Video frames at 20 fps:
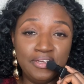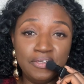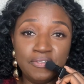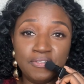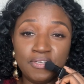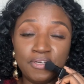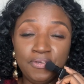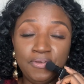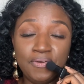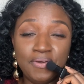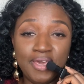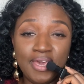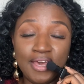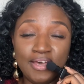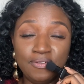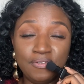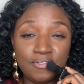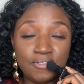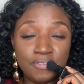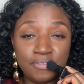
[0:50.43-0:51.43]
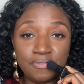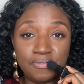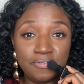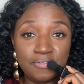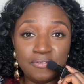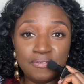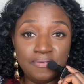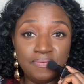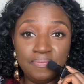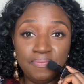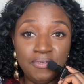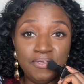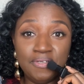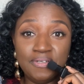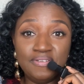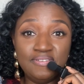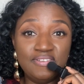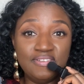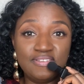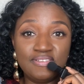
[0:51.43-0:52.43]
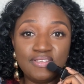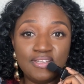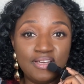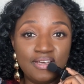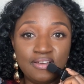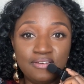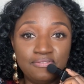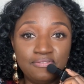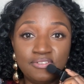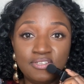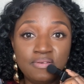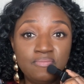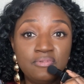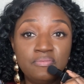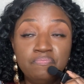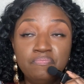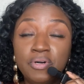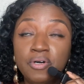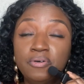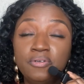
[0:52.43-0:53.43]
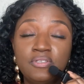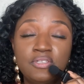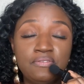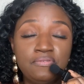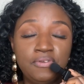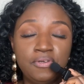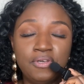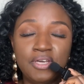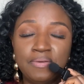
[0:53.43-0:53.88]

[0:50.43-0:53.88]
So you cancels. You don't deserve most of you.